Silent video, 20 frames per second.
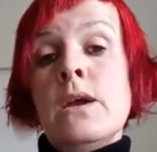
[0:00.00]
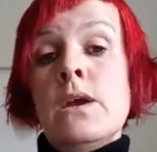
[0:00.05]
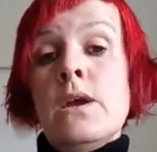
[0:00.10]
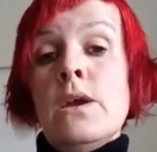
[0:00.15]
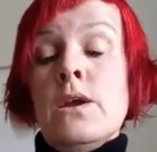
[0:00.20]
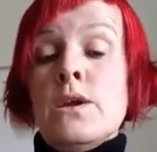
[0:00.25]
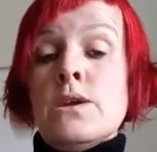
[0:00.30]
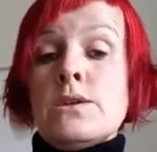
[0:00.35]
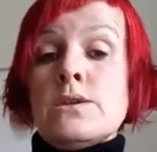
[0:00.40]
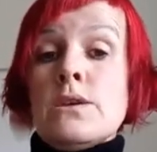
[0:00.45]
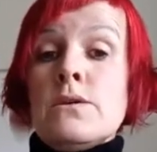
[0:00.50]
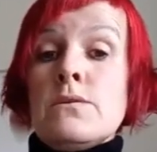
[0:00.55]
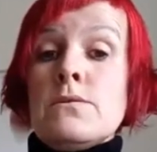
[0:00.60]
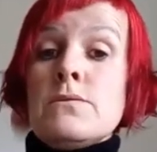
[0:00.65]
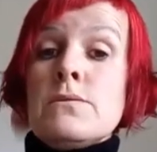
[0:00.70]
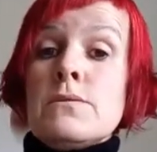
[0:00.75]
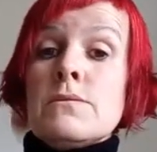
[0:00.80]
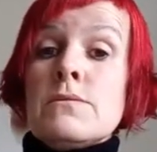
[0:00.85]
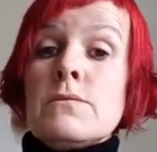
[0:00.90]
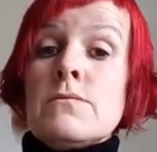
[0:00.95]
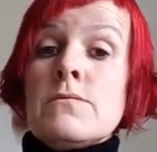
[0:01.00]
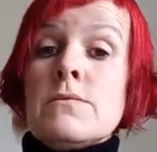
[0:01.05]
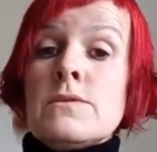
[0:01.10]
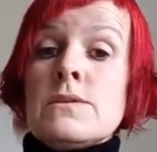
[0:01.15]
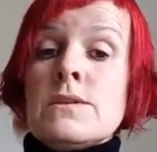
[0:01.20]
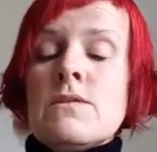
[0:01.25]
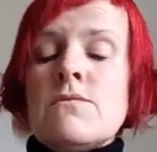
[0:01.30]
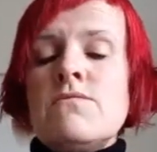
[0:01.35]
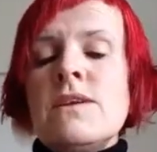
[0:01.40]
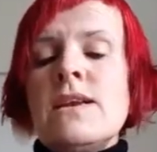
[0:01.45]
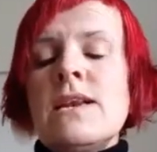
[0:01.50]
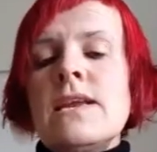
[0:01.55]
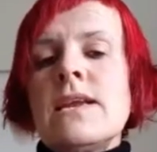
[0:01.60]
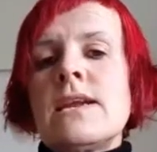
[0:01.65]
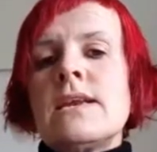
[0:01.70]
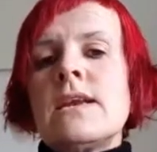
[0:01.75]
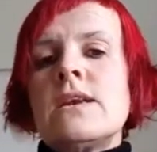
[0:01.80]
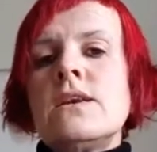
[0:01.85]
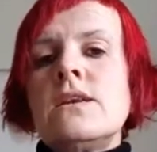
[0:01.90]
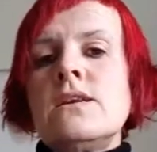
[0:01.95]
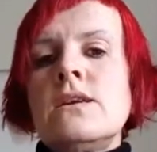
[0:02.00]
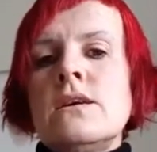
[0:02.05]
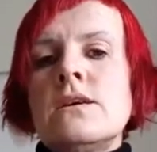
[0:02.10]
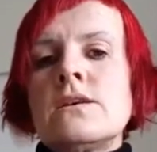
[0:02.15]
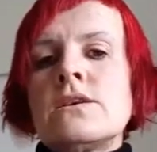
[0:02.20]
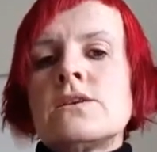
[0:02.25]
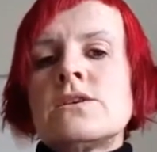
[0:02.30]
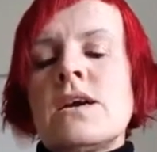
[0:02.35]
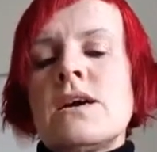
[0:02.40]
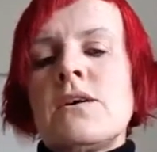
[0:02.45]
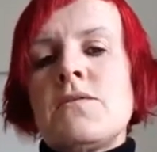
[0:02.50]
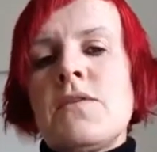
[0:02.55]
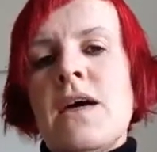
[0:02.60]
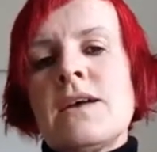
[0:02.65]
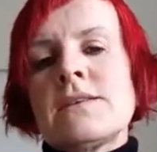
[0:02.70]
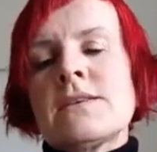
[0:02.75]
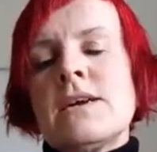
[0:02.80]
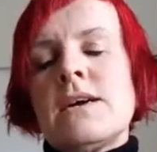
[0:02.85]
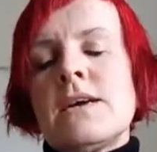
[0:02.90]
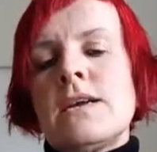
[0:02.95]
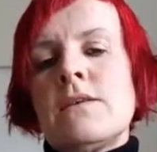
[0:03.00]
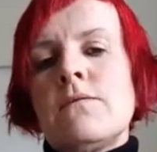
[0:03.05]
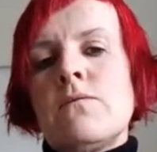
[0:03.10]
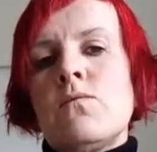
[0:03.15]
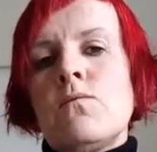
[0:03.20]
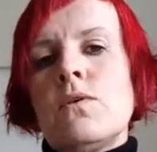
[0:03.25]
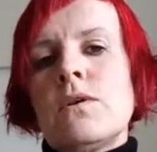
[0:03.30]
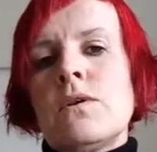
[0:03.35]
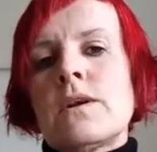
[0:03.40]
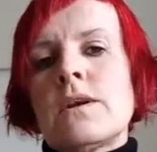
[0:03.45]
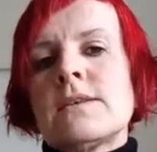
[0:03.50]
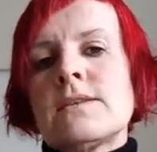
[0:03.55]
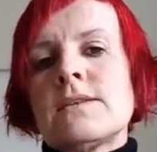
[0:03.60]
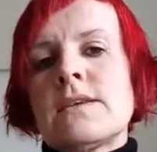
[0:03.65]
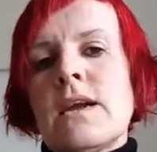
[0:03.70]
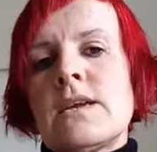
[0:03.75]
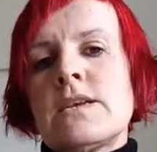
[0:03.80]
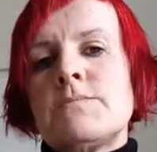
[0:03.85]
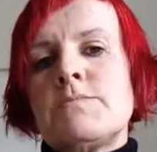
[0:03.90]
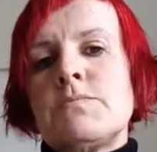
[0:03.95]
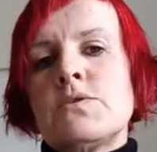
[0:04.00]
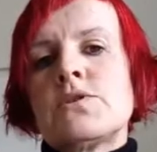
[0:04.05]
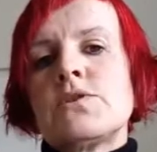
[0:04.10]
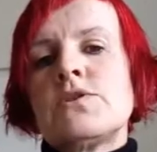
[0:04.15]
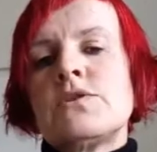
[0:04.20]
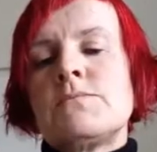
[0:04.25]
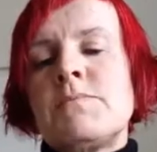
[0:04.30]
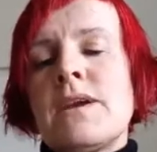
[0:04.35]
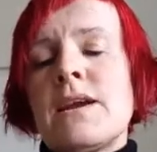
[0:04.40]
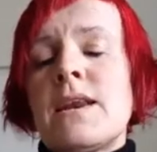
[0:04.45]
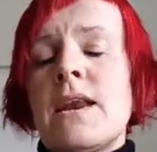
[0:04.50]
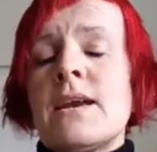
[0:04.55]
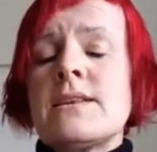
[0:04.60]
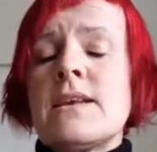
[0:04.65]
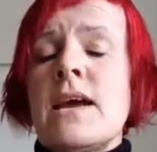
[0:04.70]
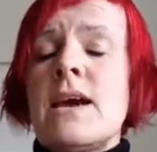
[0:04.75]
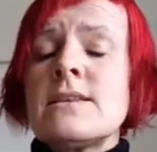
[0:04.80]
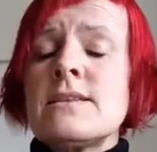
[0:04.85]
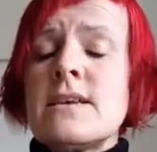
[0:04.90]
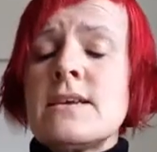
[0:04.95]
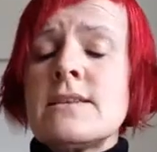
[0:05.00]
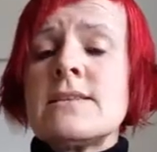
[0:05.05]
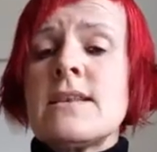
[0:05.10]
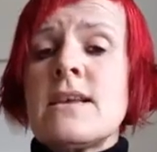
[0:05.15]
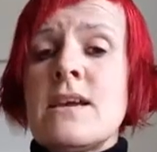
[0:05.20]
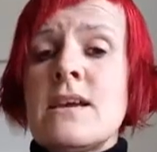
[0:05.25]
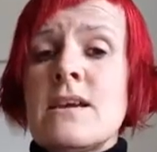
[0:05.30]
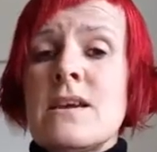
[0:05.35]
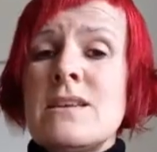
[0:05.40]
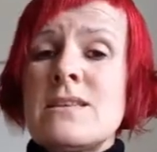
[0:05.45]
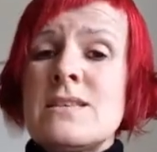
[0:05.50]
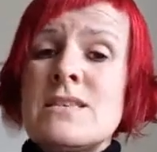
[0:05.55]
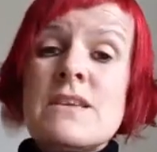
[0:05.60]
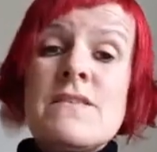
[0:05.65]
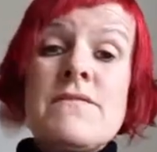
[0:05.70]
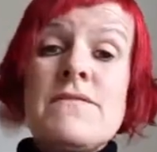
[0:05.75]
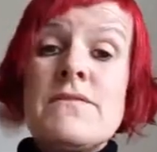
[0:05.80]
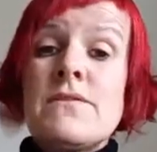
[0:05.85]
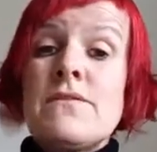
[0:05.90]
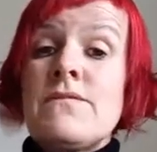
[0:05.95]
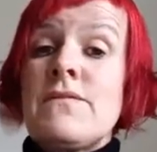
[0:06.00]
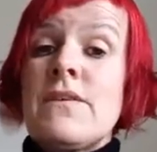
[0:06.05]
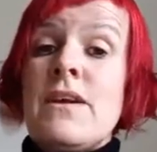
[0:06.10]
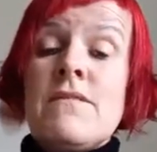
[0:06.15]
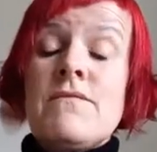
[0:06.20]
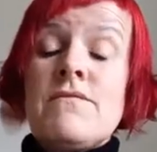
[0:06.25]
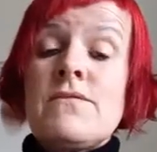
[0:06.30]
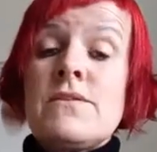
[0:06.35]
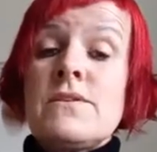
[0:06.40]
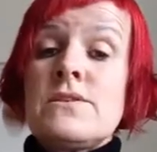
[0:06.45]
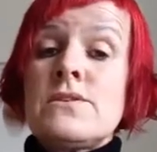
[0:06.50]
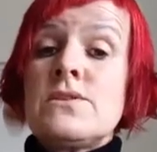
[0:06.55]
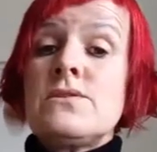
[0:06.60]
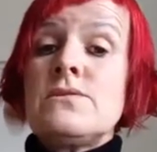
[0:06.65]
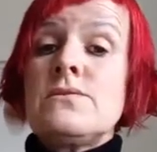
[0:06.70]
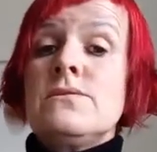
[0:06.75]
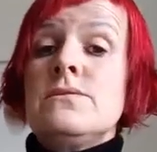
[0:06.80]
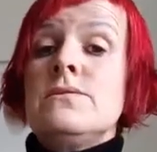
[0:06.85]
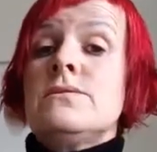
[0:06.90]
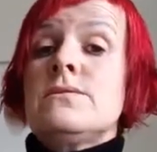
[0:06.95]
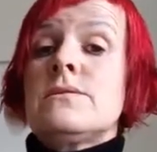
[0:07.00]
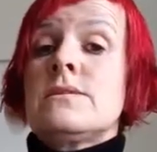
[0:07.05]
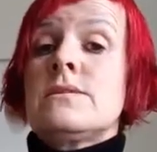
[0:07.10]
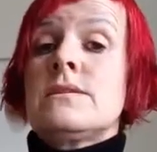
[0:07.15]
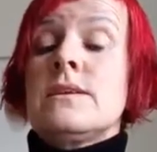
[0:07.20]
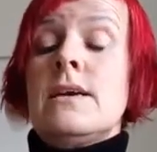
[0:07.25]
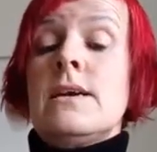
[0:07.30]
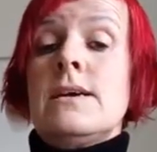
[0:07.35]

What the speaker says: So really, in a nutshell, that's kind of what a sketchbook should be. And as I say, it's different for every student.